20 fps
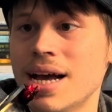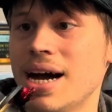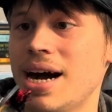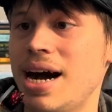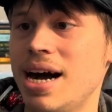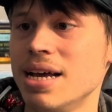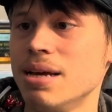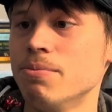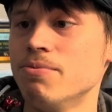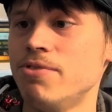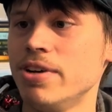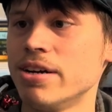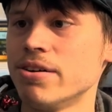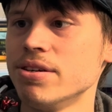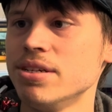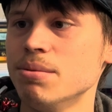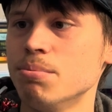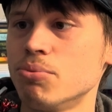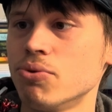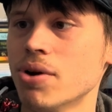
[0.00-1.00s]
I am
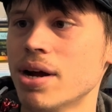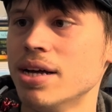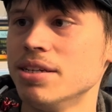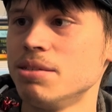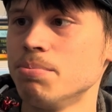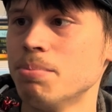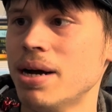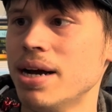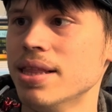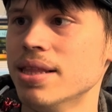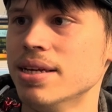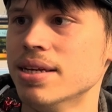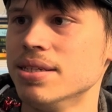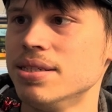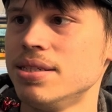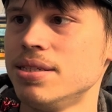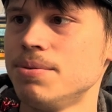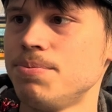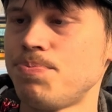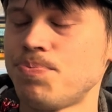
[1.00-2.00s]
very impressed by this.